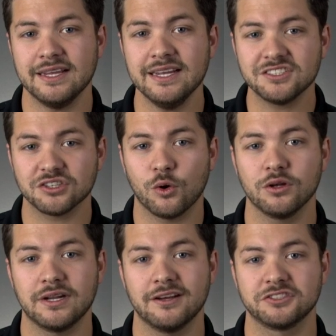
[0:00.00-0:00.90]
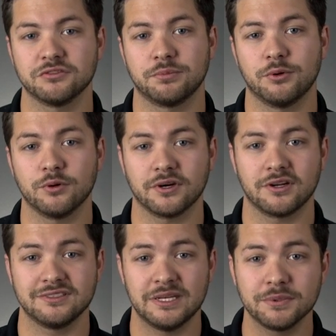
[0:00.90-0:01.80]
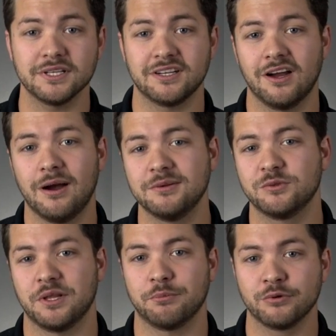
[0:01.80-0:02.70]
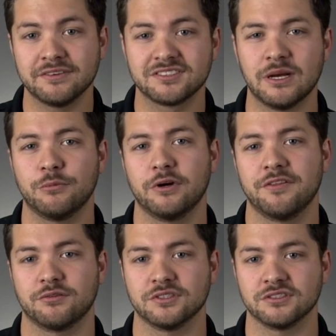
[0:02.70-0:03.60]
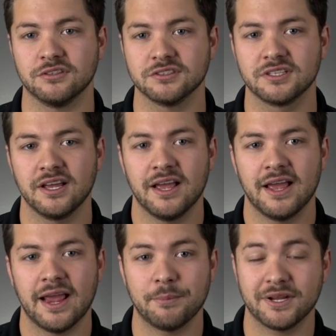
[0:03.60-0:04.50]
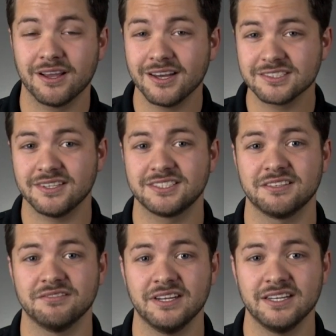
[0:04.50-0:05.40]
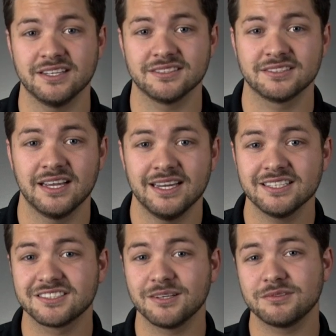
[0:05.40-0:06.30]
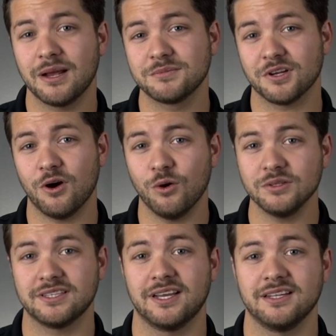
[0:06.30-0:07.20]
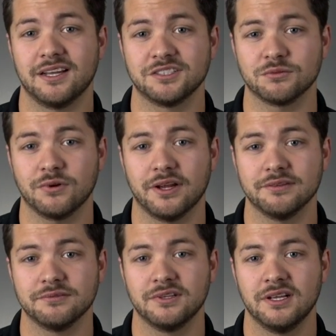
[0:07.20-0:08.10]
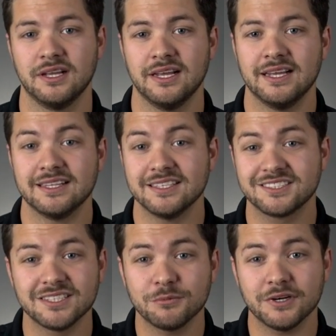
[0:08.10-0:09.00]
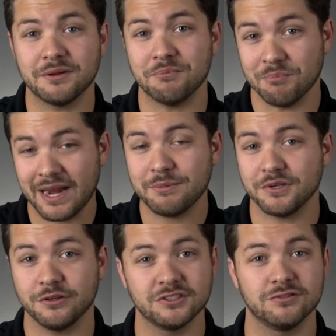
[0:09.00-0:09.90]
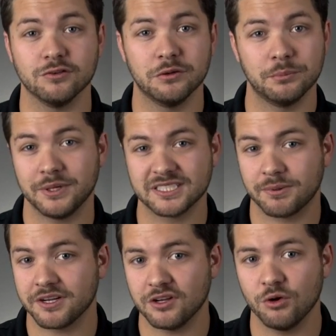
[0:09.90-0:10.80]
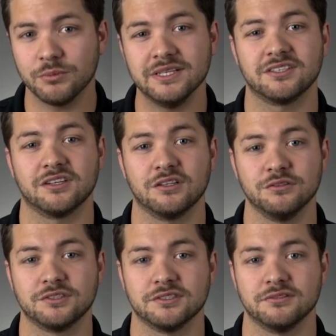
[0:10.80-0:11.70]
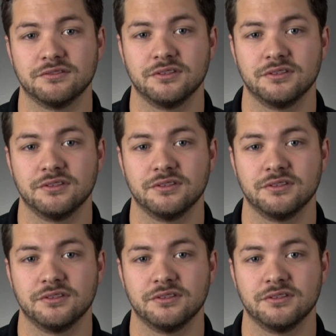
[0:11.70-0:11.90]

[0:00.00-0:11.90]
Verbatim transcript: Each oil analysis report typically comes with a brief summary of the results, and because of this convenience, it is sometimes the only thing that is read. This summary may be useful, but is by no means conclusive.